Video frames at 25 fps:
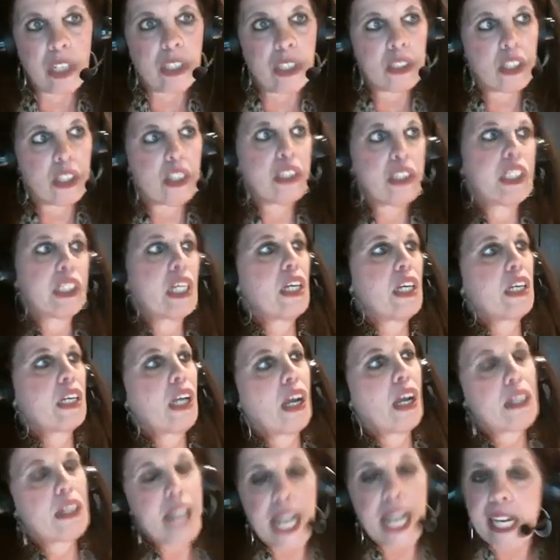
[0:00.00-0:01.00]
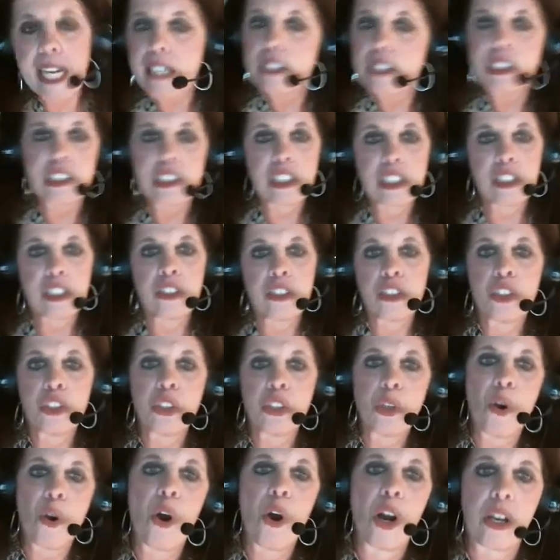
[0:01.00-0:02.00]
There's a case in New
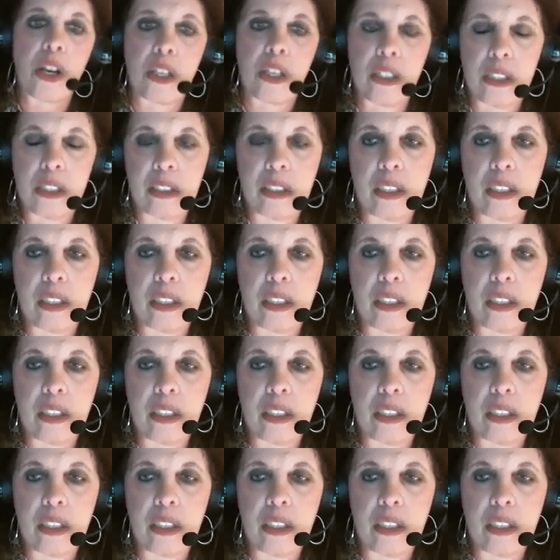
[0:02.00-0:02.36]
York.